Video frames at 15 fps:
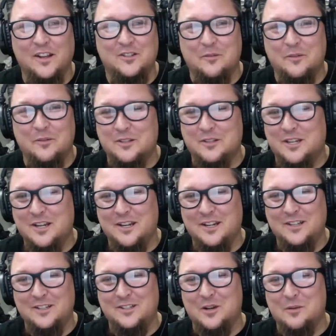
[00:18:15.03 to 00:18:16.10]
I'm going to
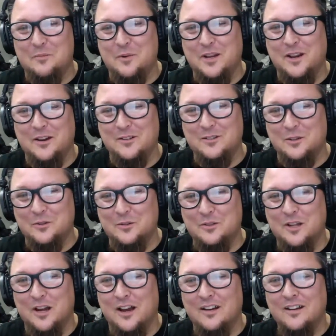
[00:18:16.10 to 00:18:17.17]
just jump in here. So
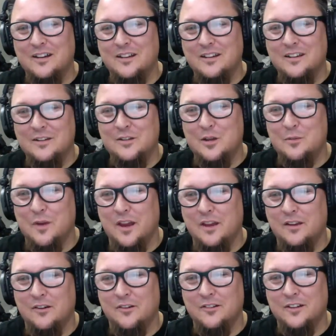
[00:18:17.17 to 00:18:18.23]
Tim
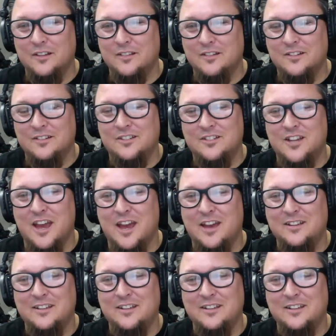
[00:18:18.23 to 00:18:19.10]
Hanko in the chat.